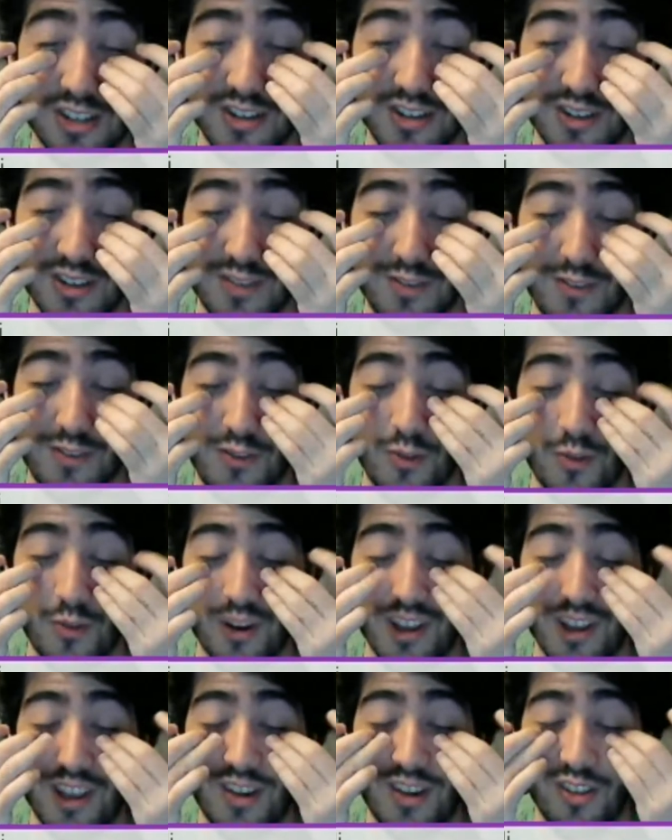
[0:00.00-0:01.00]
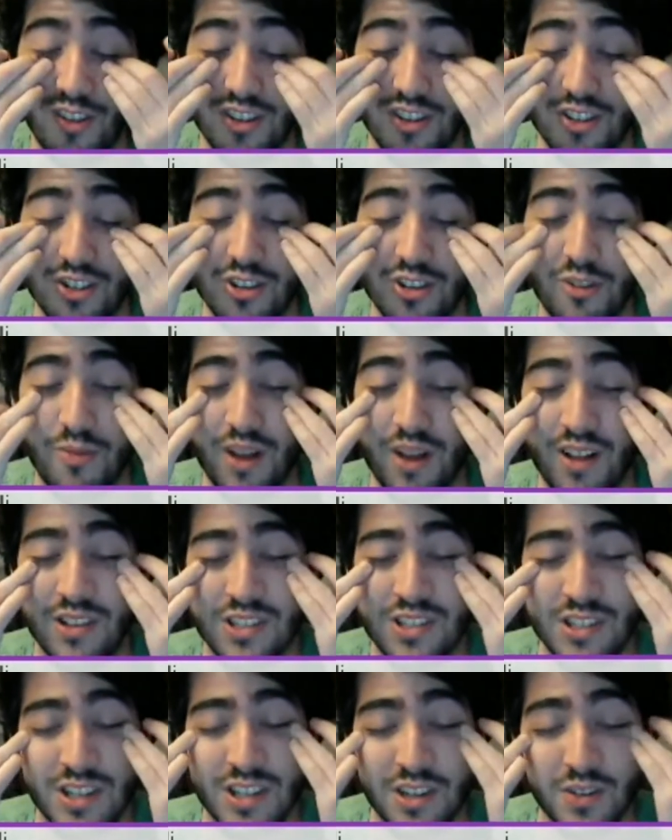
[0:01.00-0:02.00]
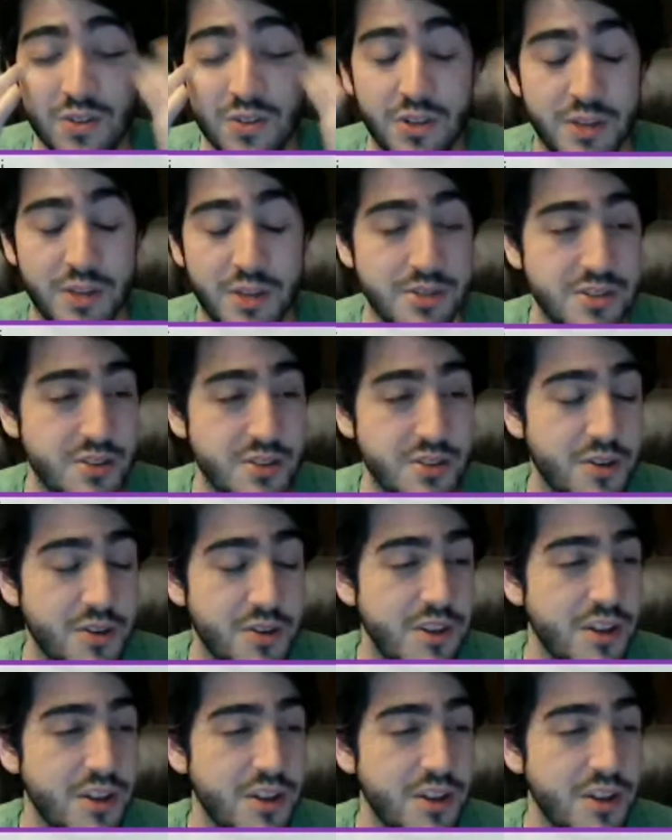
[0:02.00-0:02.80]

If you want to hear this, just go back and listen to that old episode.